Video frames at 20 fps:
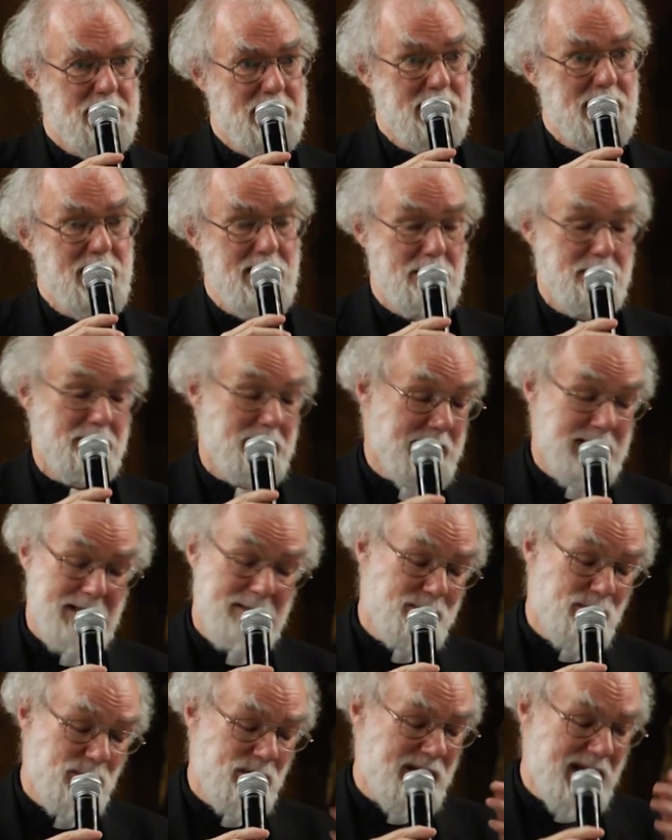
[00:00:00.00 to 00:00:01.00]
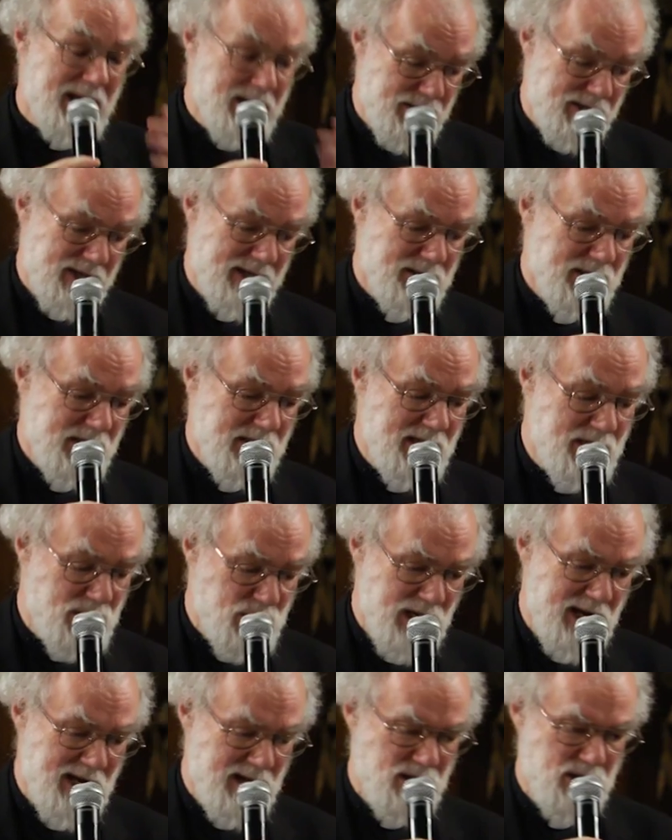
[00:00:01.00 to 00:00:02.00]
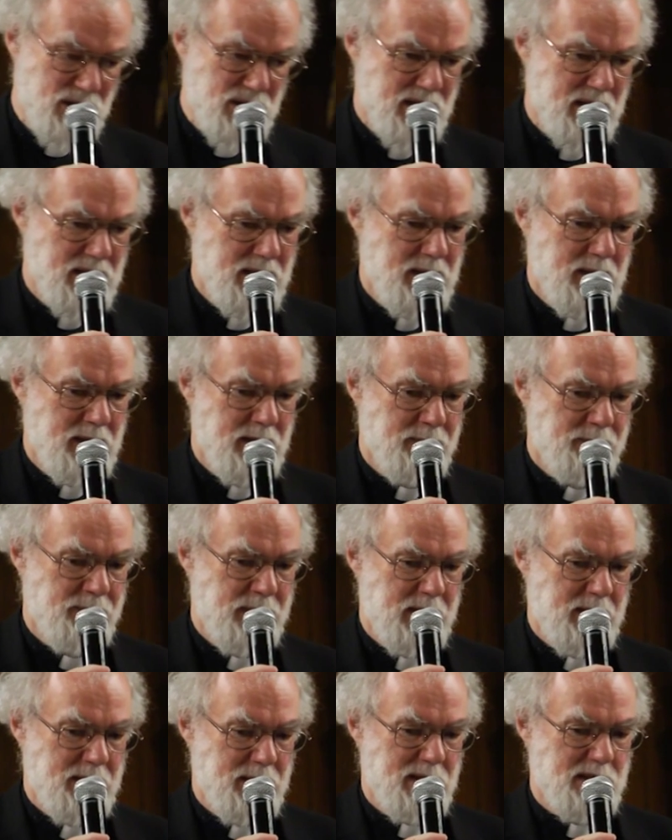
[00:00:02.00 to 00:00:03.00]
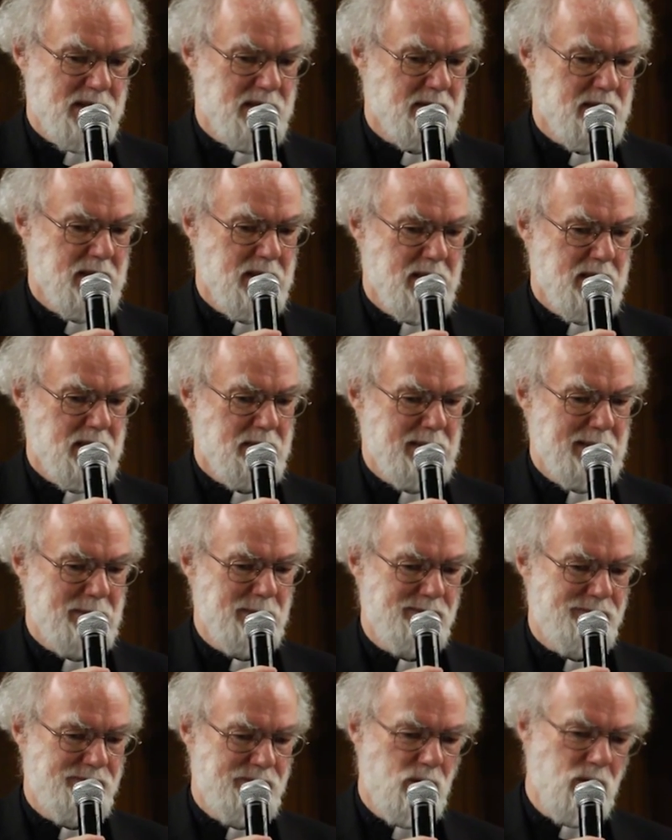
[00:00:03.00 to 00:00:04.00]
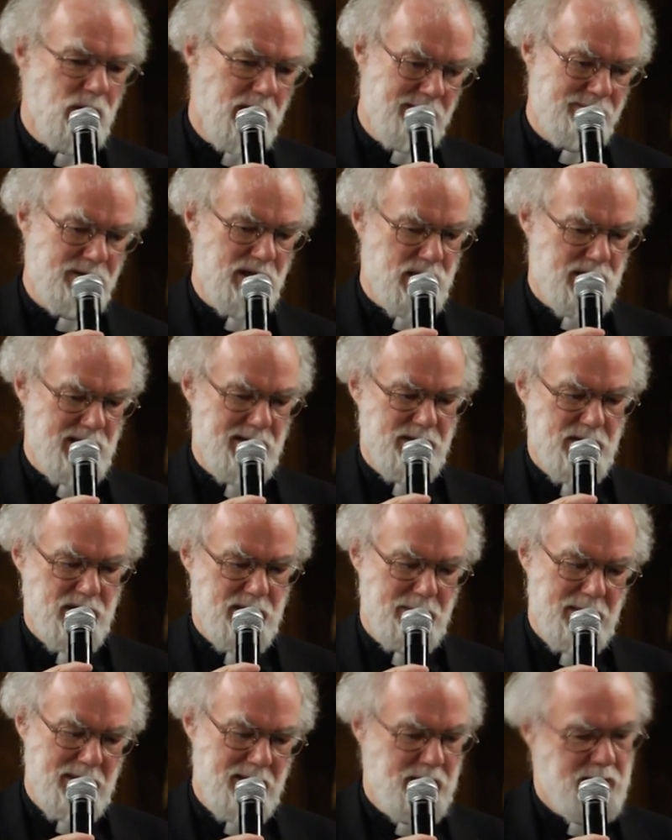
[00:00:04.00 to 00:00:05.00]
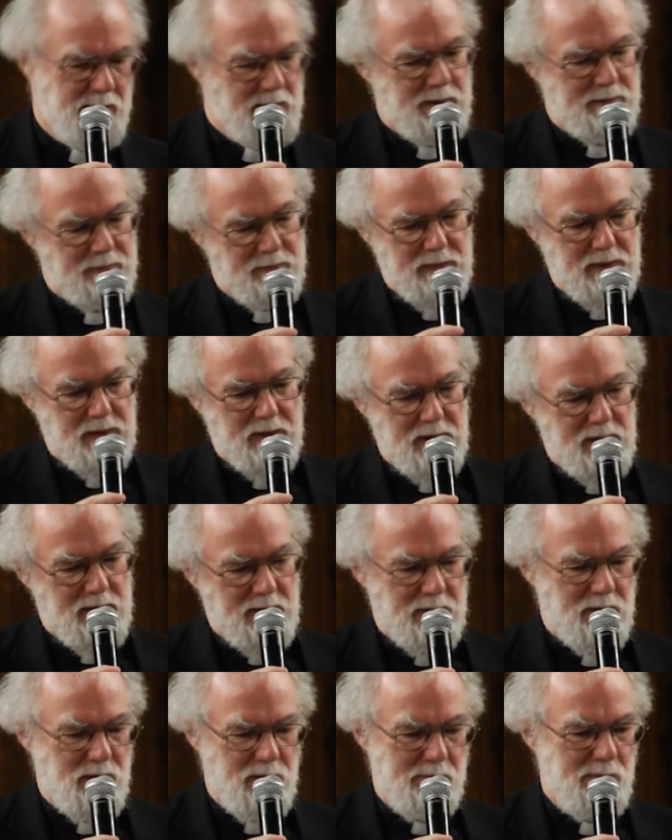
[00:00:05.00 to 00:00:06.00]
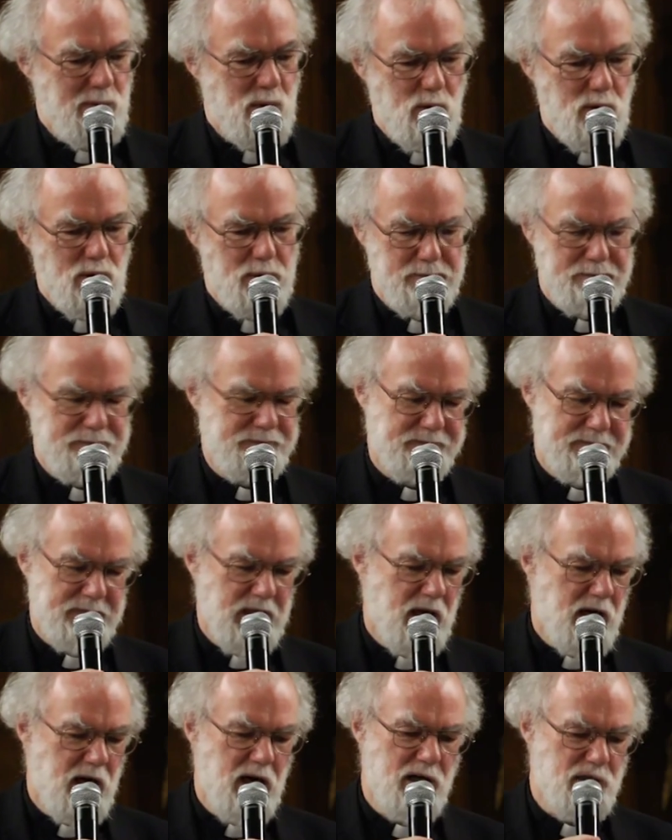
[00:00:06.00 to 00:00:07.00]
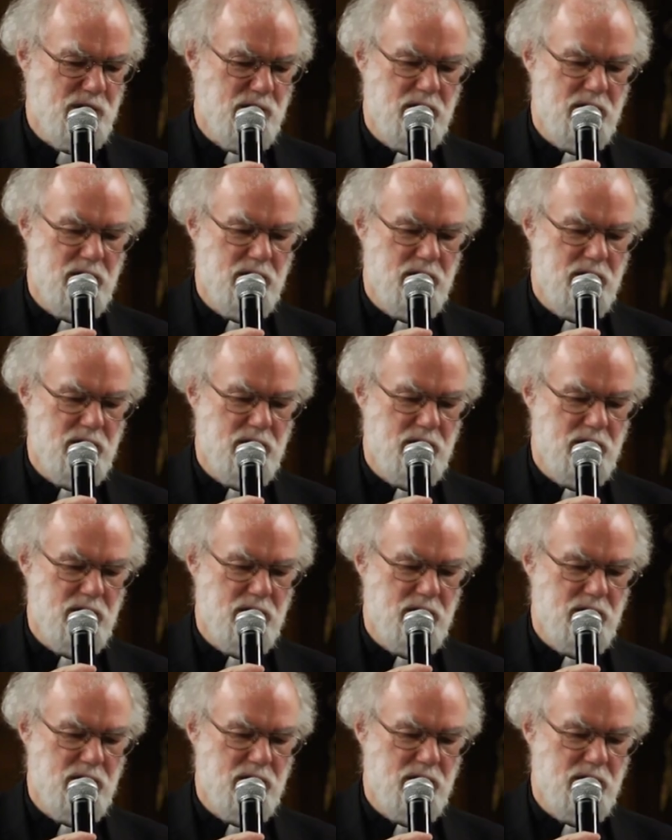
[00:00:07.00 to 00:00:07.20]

to see, I'd like more than anything to see changed, that people fall over each other to be you know, more harsh